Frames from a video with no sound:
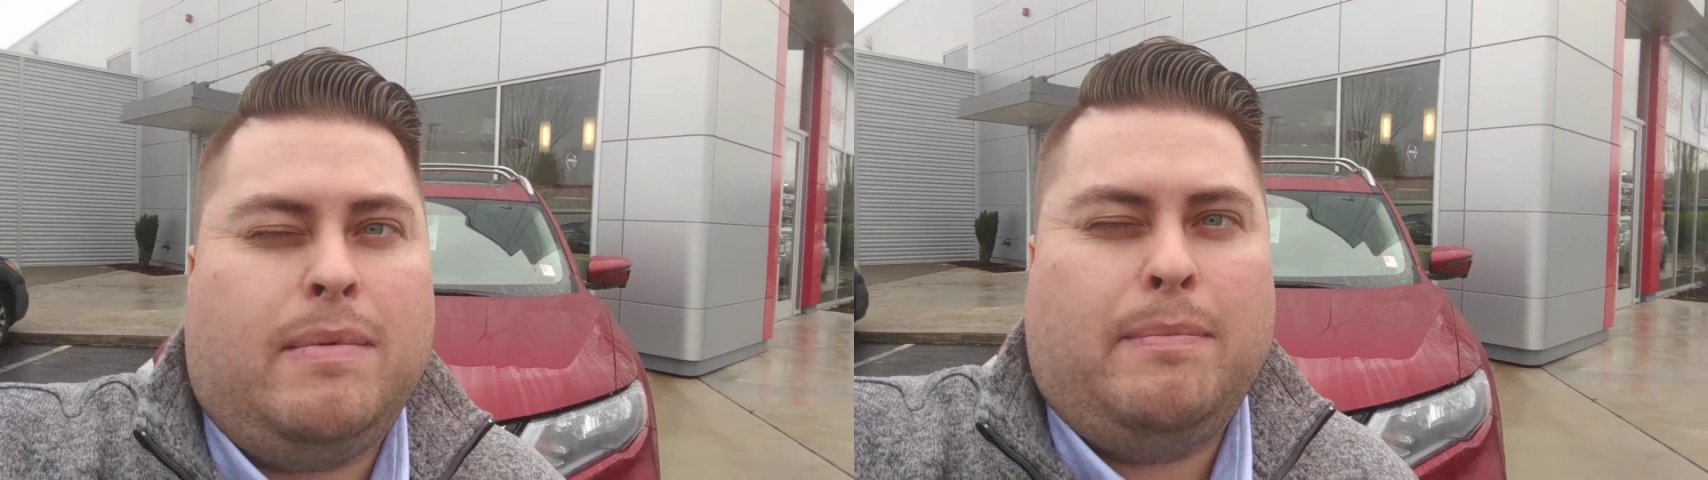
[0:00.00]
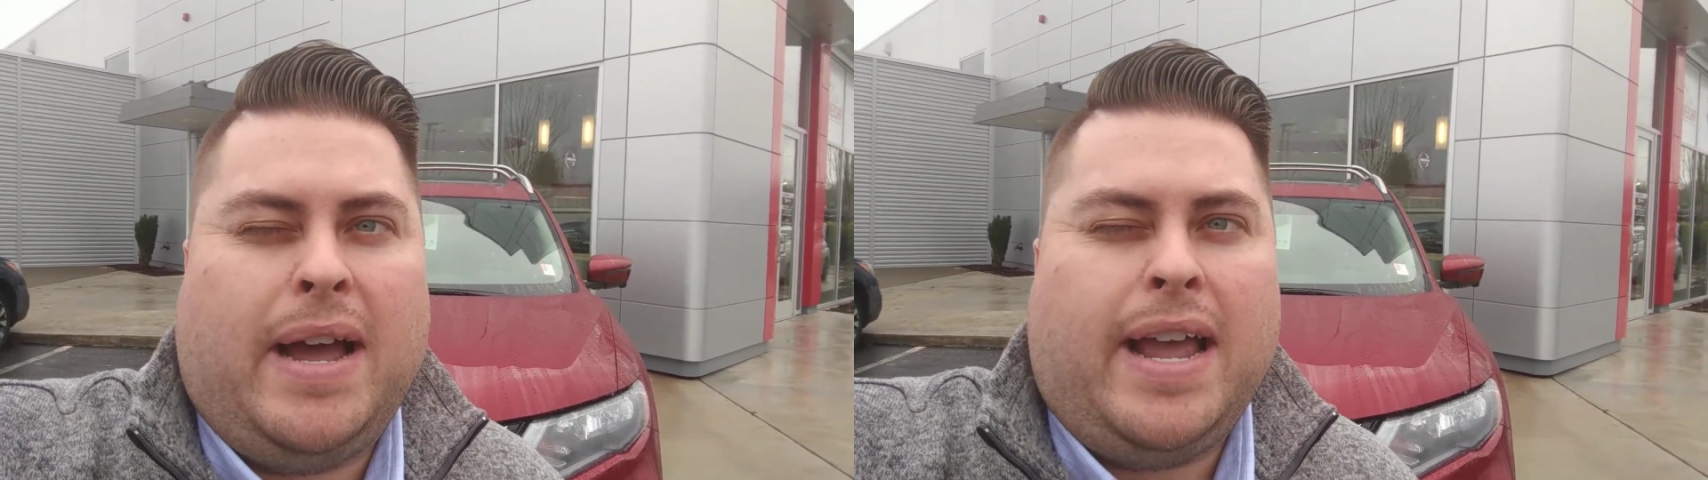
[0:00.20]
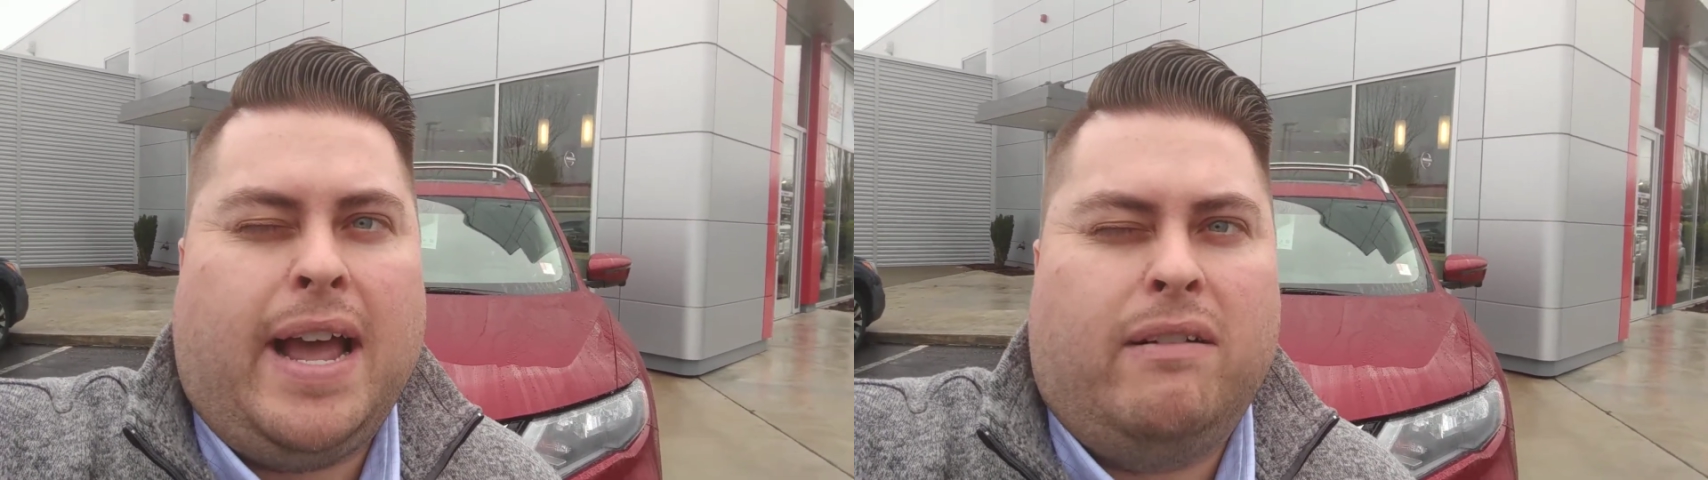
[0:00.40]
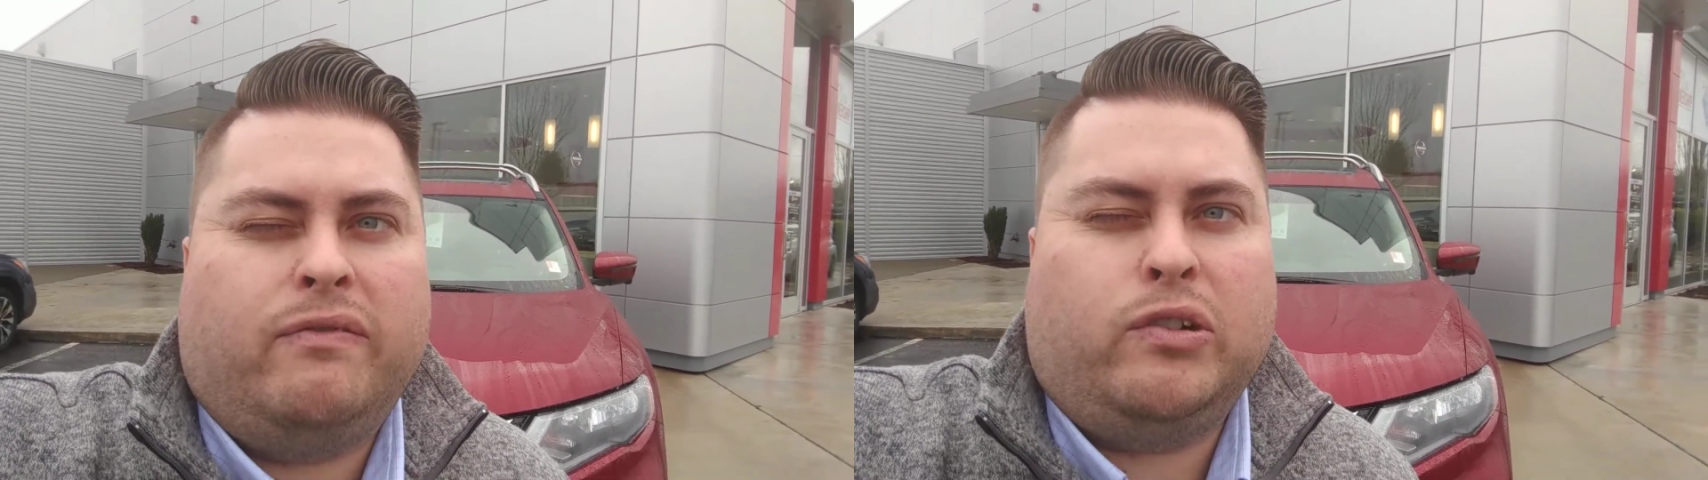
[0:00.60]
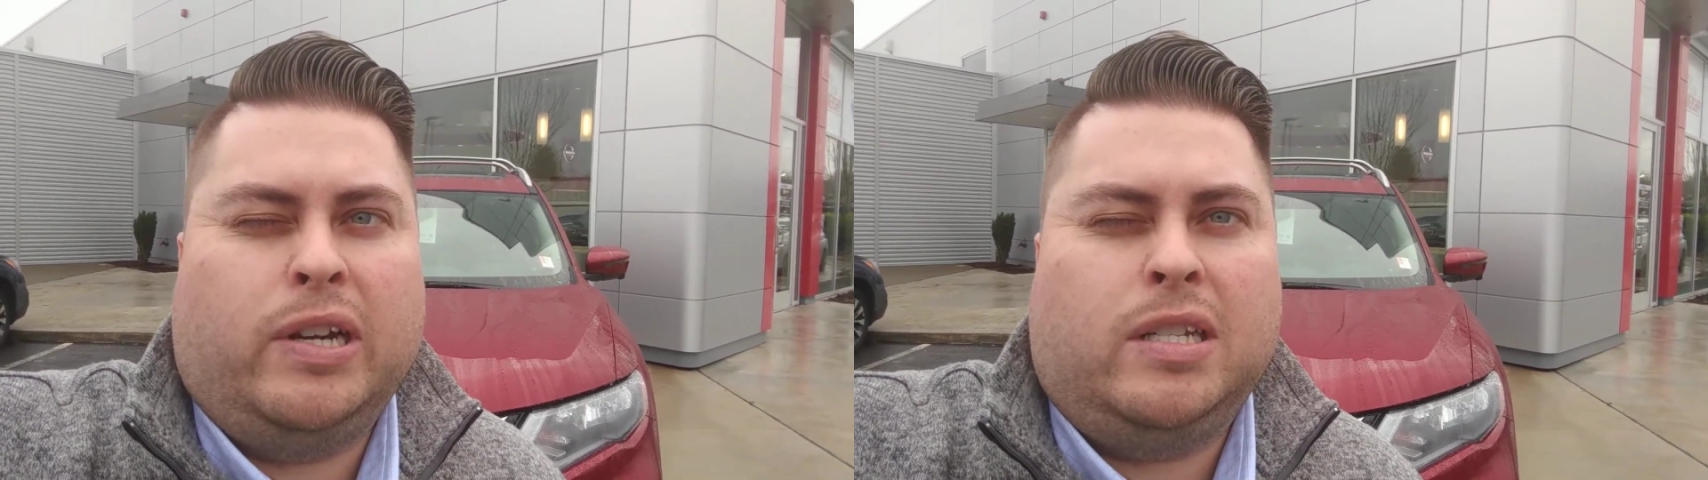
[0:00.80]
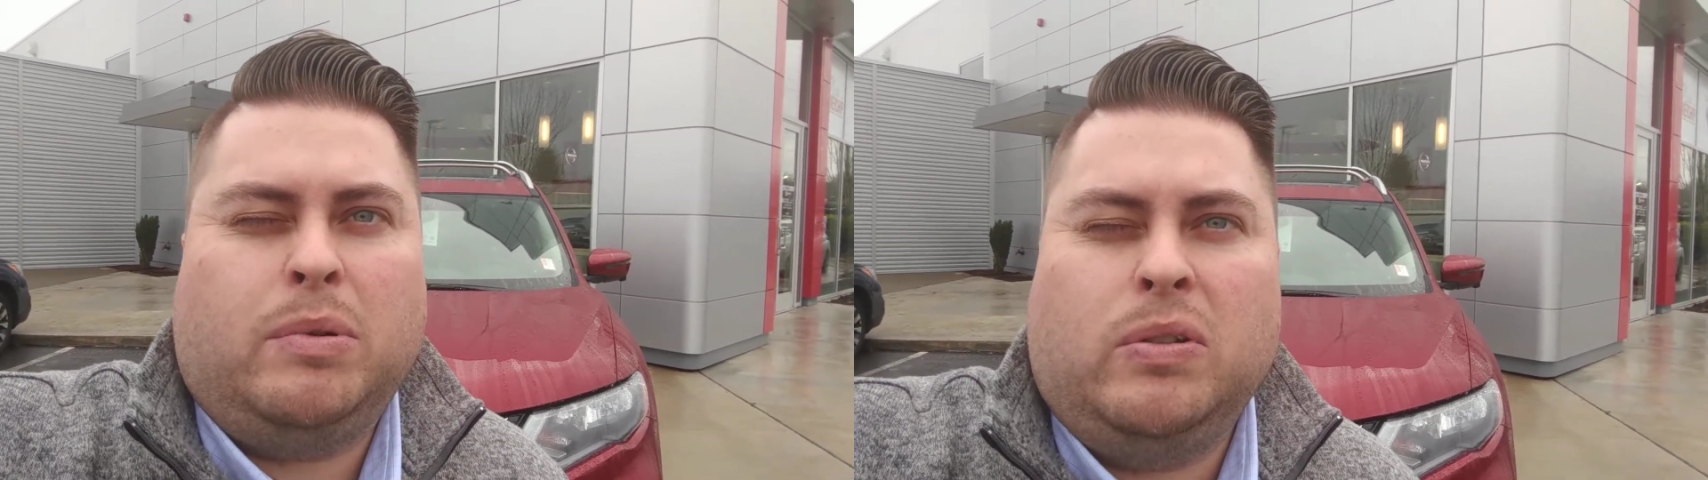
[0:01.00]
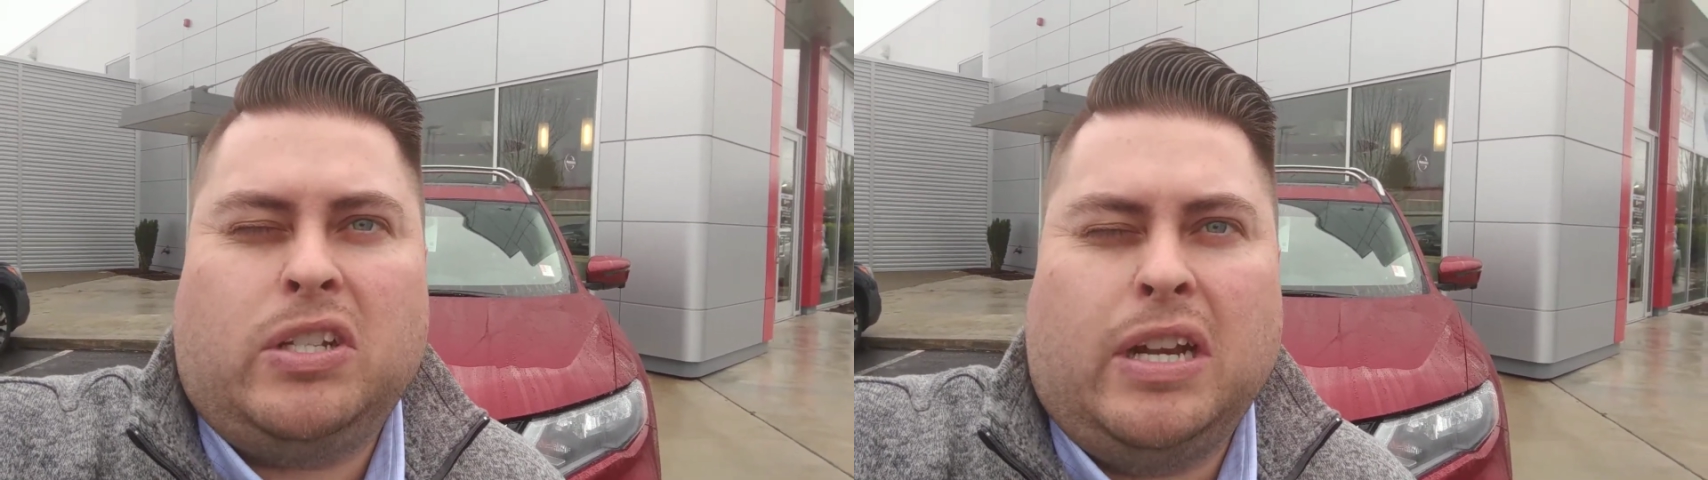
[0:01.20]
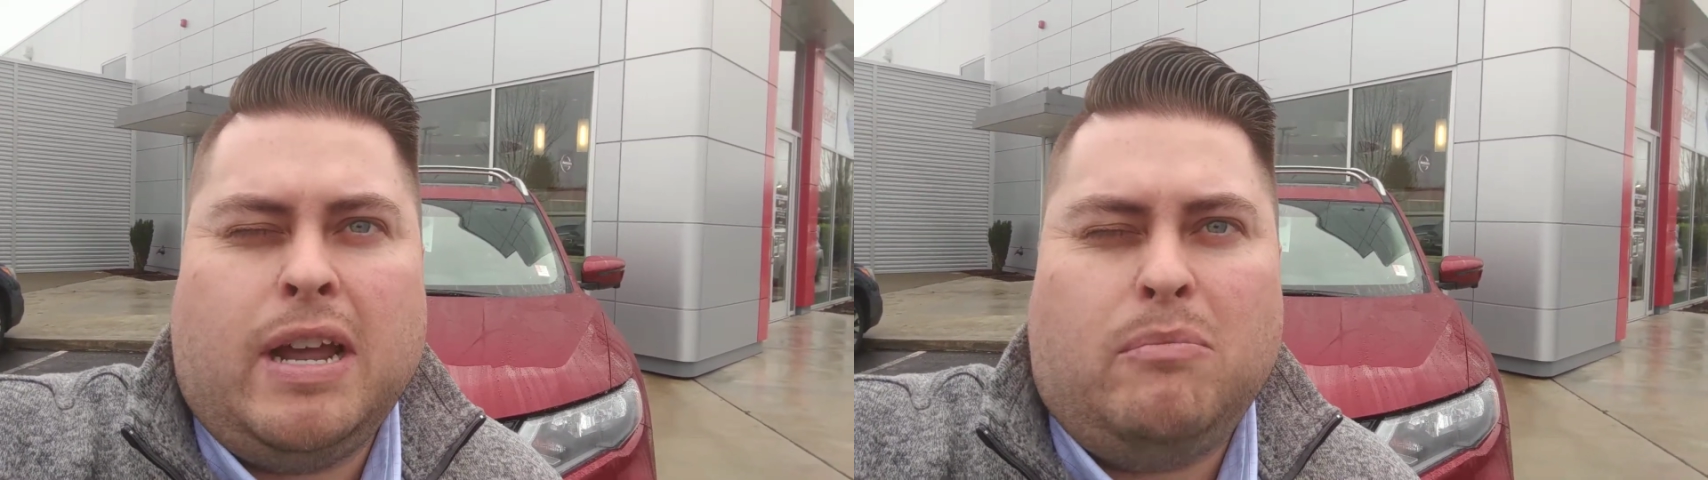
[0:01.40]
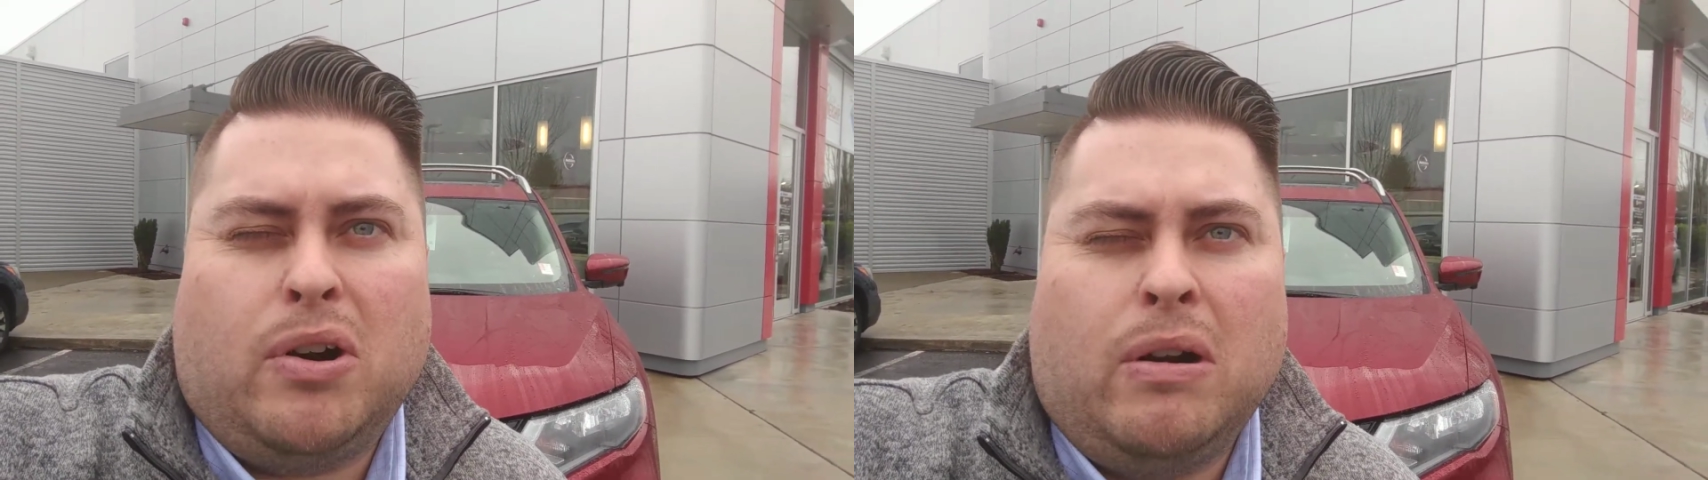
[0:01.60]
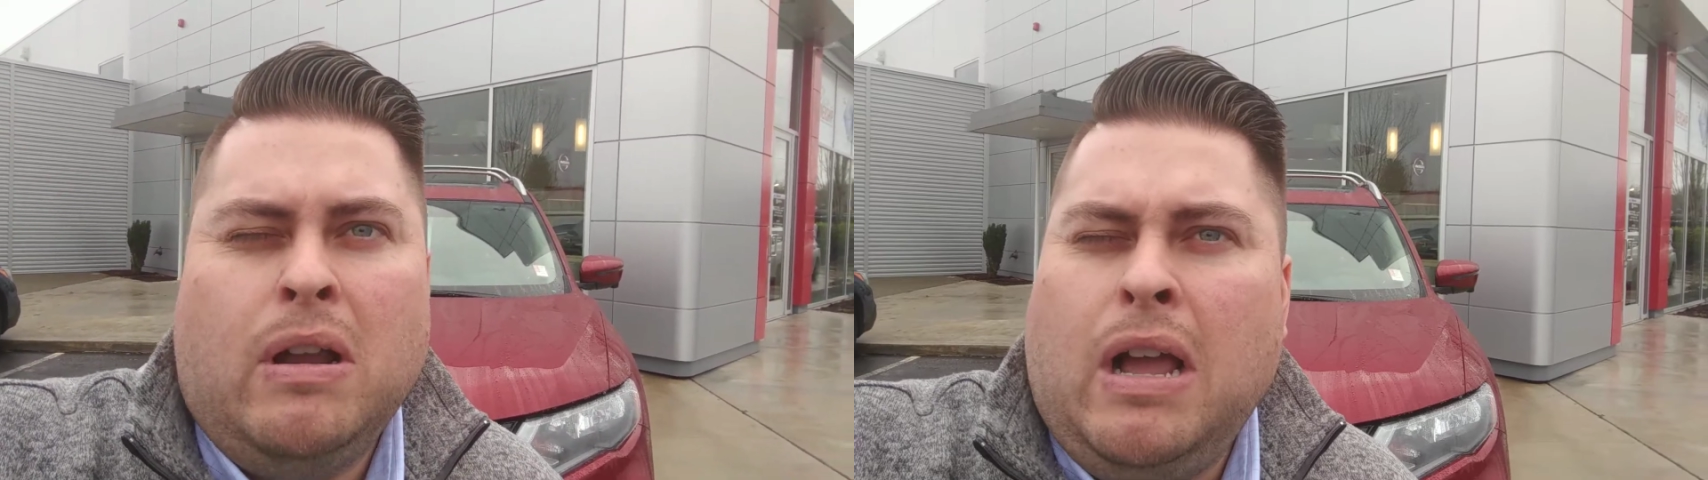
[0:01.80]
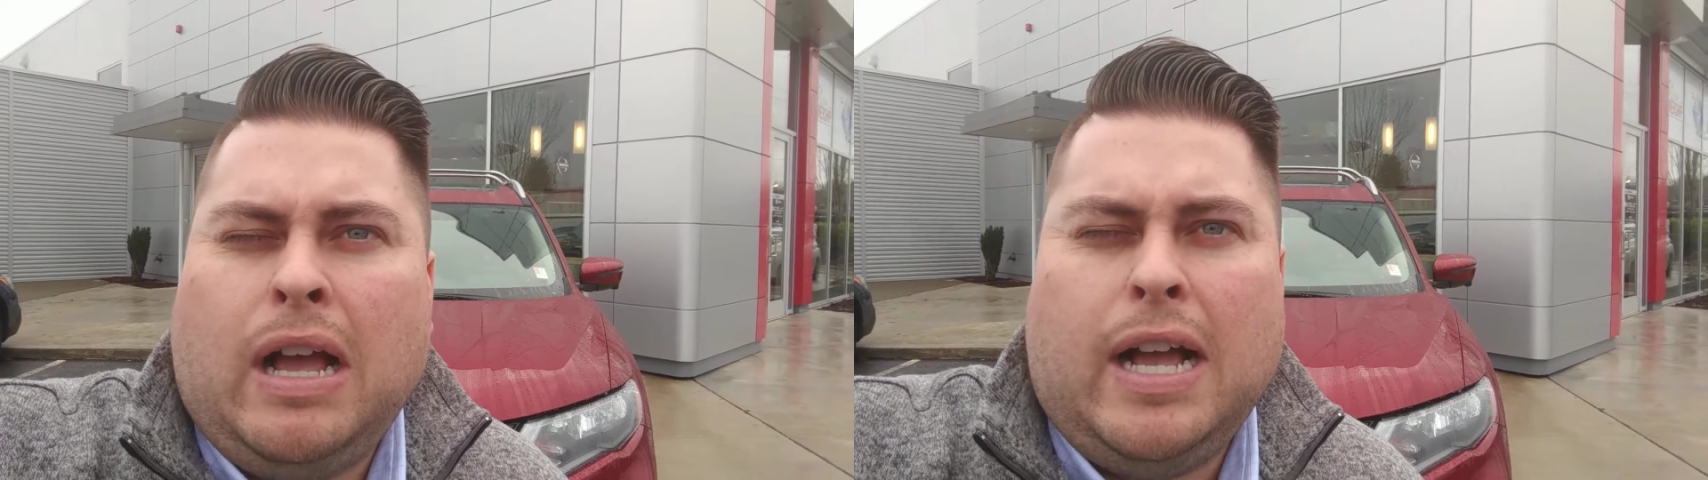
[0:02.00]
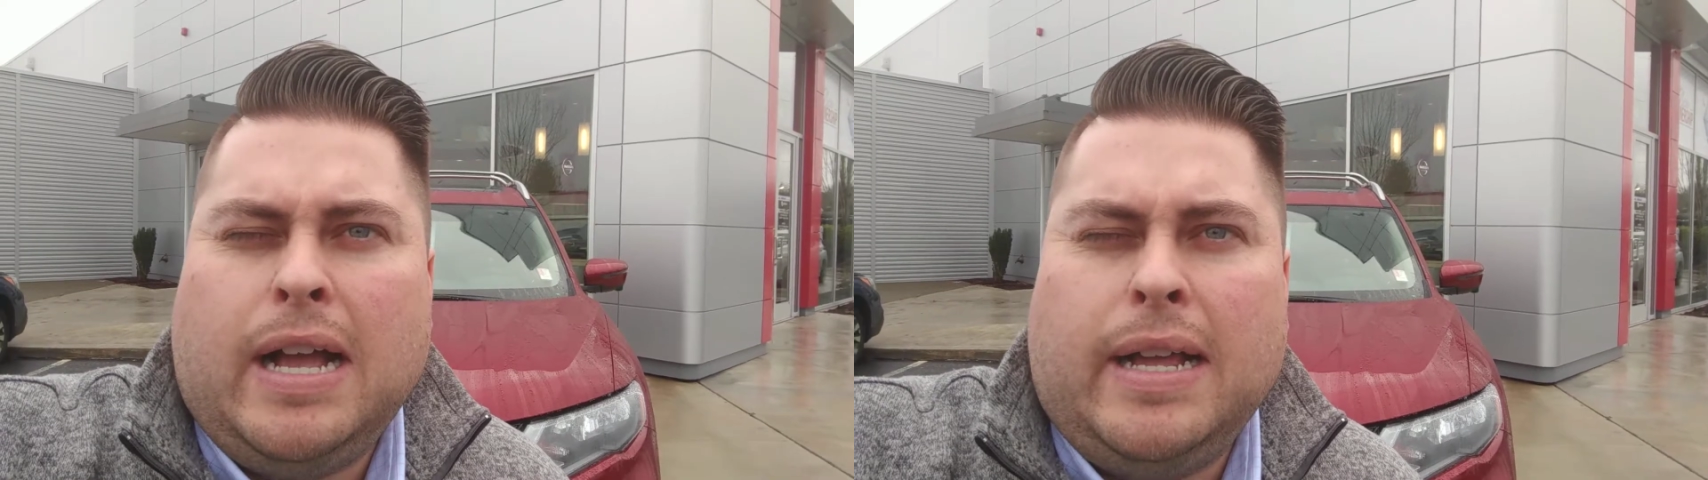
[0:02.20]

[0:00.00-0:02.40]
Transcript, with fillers: I might have transposed the number uh,